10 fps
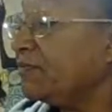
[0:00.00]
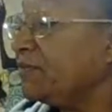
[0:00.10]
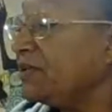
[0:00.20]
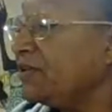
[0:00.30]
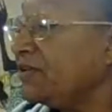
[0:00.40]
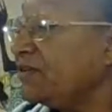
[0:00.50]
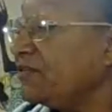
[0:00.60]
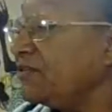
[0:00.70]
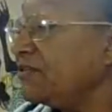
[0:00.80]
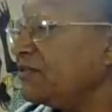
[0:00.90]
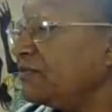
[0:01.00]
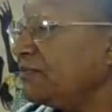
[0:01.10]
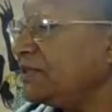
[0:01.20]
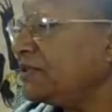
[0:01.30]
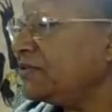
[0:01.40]
me turn this and
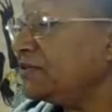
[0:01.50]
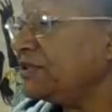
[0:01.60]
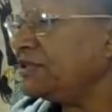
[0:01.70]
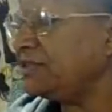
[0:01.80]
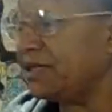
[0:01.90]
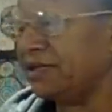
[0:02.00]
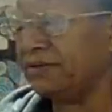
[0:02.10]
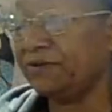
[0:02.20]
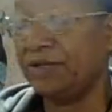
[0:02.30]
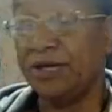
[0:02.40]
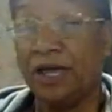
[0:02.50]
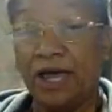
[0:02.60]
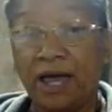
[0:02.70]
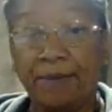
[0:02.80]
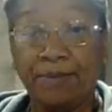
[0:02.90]
make sure that down.
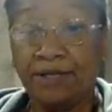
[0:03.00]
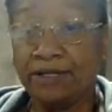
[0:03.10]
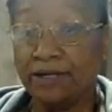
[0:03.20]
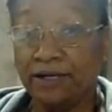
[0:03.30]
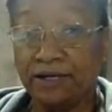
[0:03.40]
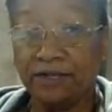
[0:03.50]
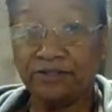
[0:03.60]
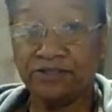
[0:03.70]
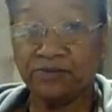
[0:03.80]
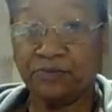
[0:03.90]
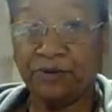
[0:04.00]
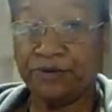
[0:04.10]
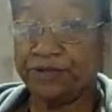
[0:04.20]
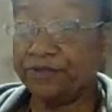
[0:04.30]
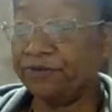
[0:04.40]
I've been just
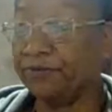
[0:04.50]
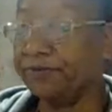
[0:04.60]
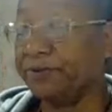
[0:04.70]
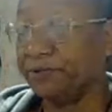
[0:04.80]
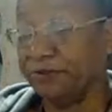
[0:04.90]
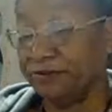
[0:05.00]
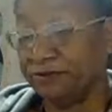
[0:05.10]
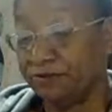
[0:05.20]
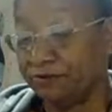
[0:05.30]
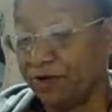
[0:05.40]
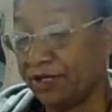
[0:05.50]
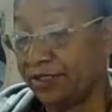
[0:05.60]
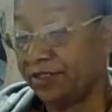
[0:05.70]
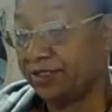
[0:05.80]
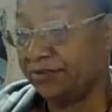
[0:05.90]
working through it, trying
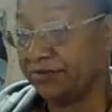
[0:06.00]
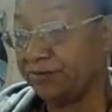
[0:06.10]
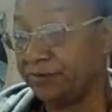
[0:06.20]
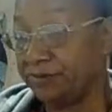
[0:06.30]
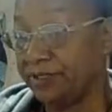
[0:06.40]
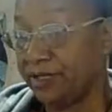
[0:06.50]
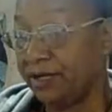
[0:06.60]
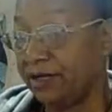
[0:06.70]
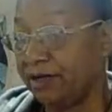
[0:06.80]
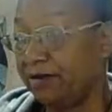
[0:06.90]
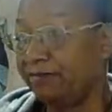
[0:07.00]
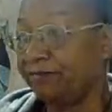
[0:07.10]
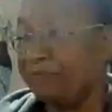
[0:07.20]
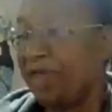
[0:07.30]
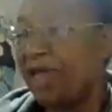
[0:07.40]
to get through it.
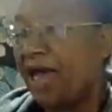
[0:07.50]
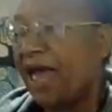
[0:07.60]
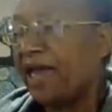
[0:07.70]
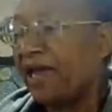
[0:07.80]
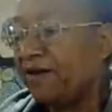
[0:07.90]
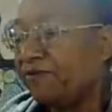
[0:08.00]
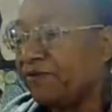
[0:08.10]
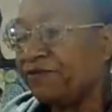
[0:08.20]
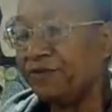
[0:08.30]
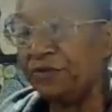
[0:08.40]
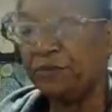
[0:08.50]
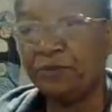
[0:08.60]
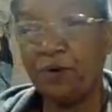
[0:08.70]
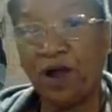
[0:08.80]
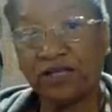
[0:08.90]
I have a few
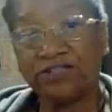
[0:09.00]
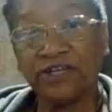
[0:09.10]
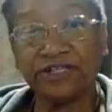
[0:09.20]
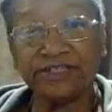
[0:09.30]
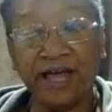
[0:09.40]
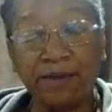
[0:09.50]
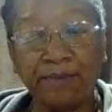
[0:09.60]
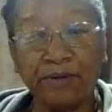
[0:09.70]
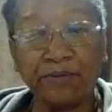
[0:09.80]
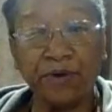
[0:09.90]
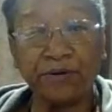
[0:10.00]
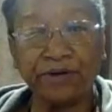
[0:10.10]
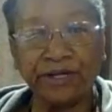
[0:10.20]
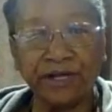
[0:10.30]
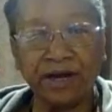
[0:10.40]
projects I've been
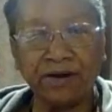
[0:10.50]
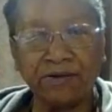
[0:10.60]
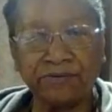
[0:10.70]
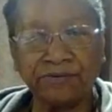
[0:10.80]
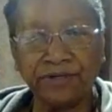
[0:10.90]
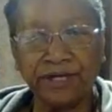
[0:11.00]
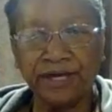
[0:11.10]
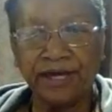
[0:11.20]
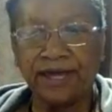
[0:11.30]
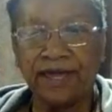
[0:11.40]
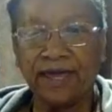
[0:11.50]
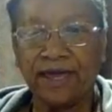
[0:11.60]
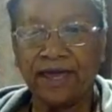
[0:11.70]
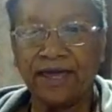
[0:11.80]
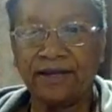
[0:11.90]
working on,
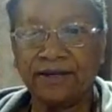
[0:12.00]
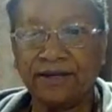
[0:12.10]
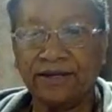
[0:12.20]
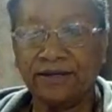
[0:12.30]
and